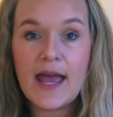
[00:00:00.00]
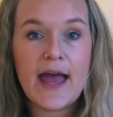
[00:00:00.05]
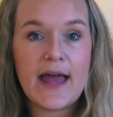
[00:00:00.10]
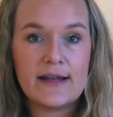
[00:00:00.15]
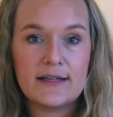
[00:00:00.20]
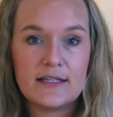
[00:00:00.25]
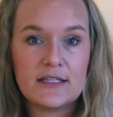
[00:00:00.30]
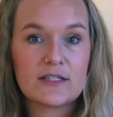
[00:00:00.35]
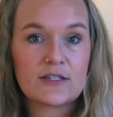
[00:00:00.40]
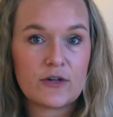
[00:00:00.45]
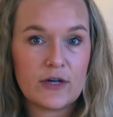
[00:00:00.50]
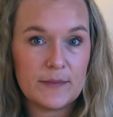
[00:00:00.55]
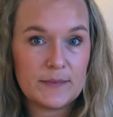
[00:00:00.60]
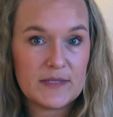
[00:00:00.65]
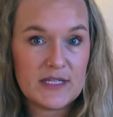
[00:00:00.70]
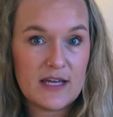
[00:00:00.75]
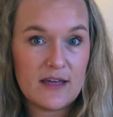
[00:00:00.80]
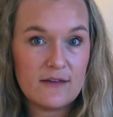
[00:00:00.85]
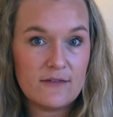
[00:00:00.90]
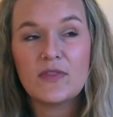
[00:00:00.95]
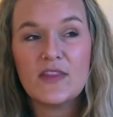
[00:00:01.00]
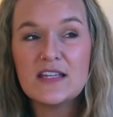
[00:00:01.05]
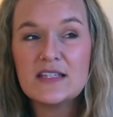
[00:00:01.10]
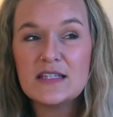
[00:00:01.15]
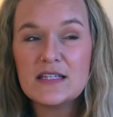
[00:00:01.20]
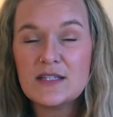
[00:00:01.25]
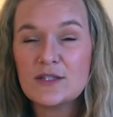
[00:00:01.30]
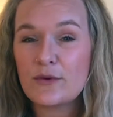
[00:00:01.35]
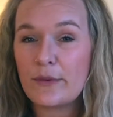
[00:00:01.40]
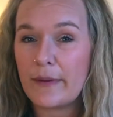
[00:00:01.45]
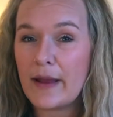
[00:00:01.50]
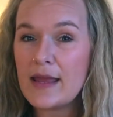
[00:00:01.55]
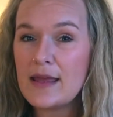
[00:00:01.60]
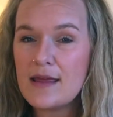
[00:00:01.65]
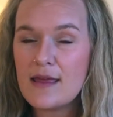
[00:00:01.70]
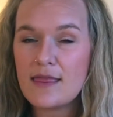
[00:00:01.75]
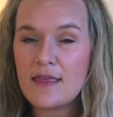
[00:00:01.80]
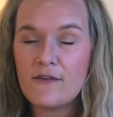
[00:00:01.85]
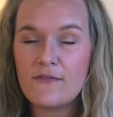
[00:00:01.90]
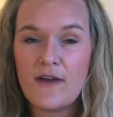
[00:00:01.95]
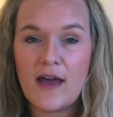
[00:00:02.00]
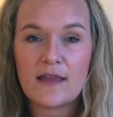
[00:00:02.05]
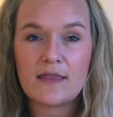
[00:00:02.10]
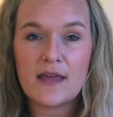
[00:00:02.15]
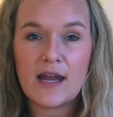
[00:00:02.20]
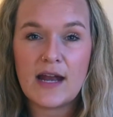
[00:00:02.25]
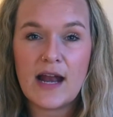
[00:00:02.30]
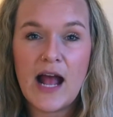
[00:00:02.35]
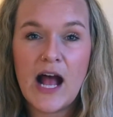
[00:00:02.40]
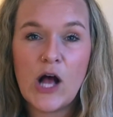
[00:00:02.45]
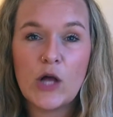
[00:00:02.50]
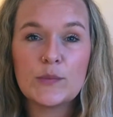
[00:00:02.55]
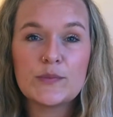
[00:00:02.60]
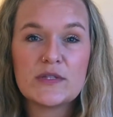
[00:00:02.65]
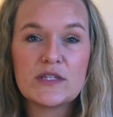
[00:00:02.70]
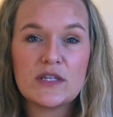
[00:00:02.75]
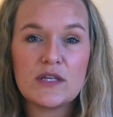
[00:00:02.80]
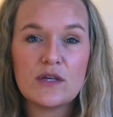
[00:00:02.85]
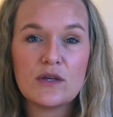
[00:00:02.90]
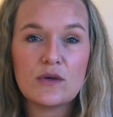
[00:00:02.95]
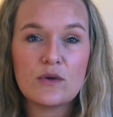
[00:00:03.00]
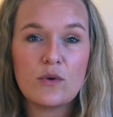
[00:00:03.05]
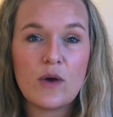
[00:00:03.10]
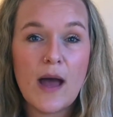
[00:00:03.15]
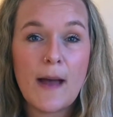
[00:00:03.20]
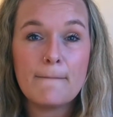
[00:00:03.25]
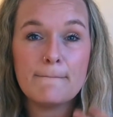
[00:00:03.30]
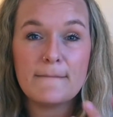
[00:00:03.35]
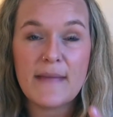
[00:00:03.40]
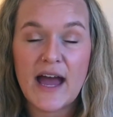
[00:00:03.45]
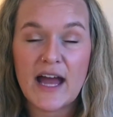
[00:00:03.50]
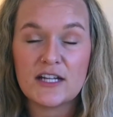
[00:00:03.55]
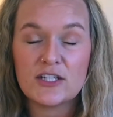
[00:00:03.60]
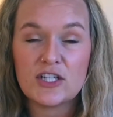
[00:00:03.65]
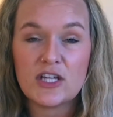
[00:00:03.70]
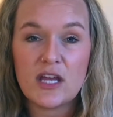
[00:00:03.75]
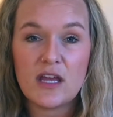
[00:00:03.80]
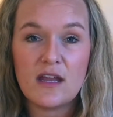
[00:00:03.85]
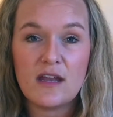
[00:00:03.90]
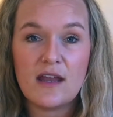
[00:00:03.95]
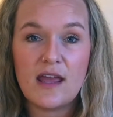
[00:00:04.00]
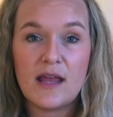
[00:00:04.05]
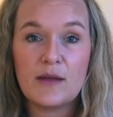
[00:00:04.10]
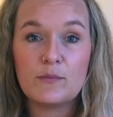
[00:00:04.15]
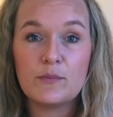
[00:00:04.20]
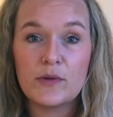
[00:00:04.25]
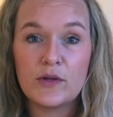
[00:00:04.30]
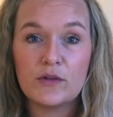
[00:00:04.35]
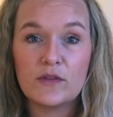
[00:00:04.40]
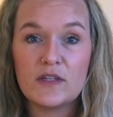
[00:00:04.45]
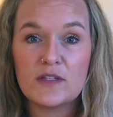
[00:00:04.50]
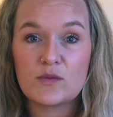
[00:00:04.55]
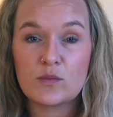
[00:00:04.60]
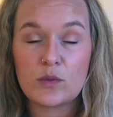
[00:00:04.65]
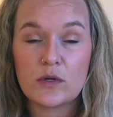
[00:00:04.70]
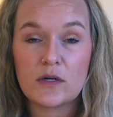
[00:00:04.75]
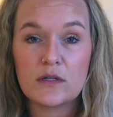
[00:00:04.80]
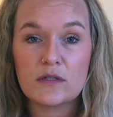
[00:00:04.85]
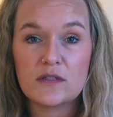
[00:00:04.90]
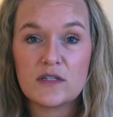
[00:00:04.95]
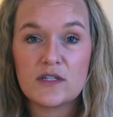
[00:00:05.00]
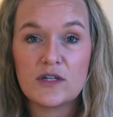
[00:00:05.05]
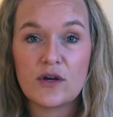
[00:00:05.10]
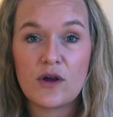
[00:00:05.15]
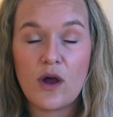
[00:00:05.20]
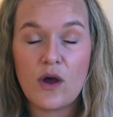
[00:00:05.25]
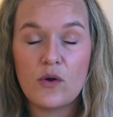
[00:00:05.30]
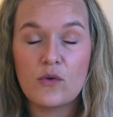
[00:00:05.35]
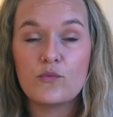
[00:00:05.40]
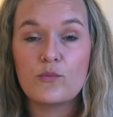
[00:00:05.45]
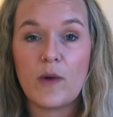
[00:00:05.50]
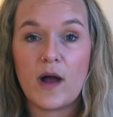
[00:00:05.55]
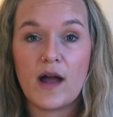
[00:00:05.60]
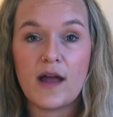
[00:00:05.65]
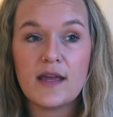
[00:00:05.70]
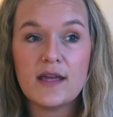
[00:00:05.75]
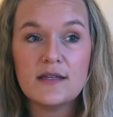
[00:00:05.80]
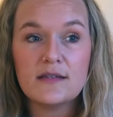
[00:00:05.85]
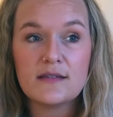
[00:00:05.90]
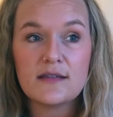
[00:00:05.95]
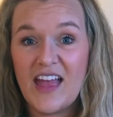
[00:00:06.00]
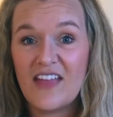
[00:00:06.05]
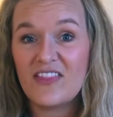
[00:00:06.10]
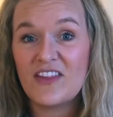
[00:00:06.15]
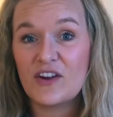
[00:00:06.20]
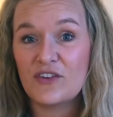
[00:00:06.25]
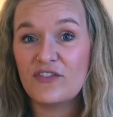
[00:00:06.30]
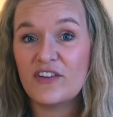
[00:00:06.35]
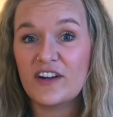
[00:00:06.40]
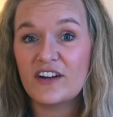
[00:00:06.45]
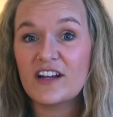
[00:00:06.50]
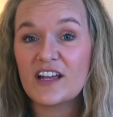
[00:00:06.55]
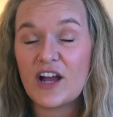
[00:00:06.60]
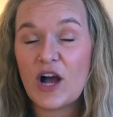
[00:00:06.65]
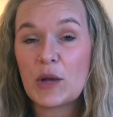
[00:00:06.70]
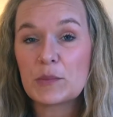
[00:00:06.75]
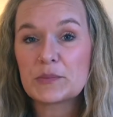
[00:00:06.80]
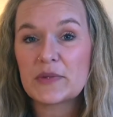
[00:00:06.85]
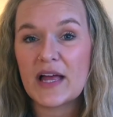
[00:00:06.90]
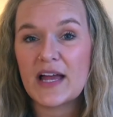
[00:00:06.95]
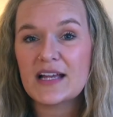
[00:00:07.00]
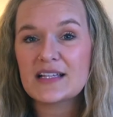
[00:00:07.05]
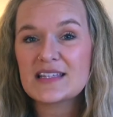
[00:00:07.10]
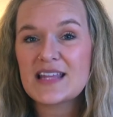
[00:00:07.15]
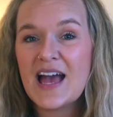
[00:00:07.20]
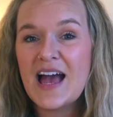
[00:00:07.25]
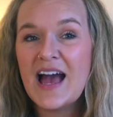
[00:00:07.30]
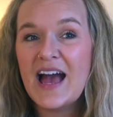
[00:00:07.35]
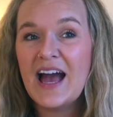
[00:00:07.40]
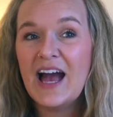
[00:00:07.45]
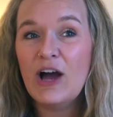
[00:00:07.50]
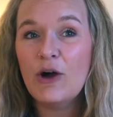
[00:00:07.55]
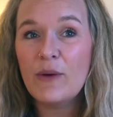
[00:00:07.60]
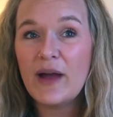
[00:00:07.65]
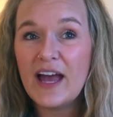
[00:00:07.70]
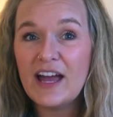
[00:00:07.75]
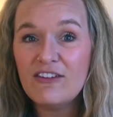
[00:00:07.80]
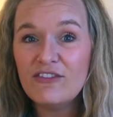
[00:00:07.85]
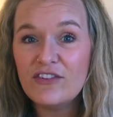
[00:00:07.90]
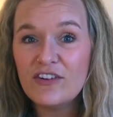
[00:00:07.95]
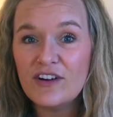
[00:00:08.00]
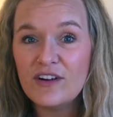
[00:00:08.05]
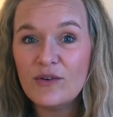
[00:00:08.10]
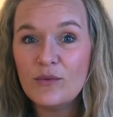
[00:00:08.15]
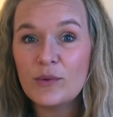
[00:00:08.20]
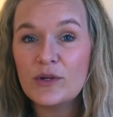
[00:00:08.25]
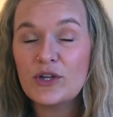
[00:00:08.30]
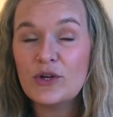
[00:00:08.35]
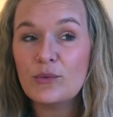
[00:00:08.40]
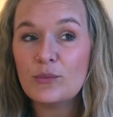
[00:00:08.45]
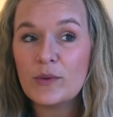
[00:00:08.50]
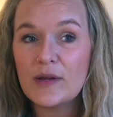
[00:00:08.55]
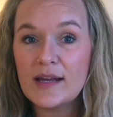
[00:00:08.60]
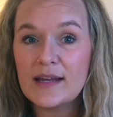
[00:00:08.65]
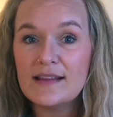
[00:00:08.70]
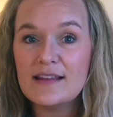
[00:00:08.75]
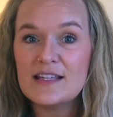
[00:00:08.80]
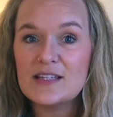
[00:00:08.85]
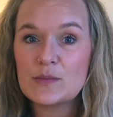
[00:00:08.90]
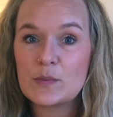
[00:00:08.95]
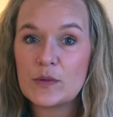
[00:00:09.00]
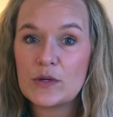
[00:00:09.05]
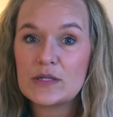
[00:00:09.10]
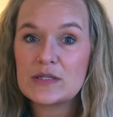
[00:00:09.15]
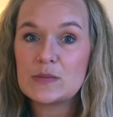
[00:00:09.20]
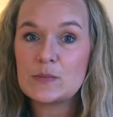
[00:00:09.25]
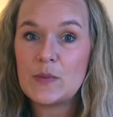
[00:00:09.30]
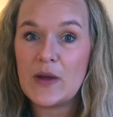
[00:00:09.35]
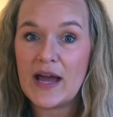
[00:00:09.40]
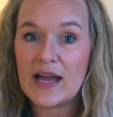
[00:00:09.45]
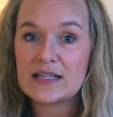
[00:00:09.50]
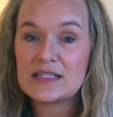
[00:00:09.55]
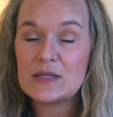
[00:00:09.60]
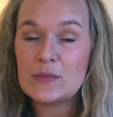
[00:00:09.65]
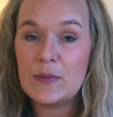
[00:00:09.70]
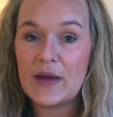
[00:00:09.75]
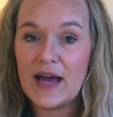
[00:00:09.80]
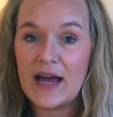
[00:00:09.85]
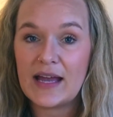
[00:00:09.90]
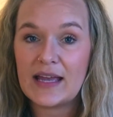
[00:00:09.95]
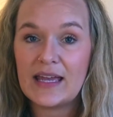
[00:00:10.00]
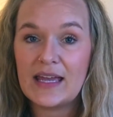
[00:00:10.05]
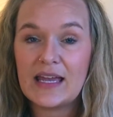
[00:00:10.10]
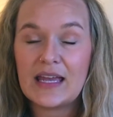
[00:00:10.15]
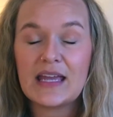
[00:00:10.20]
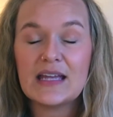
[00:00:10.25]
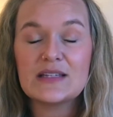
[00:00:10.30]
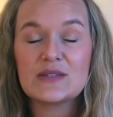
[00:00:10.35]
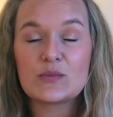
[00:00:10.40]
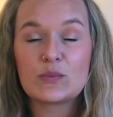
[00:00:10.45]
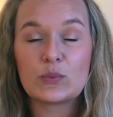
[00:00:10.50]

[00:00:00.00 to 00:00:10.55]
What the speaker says: and descriptive. This is great in the fact that it helps you imagine and build these worlds in your own mind, and they're very complex. However, when you're reading these books back to back, it gets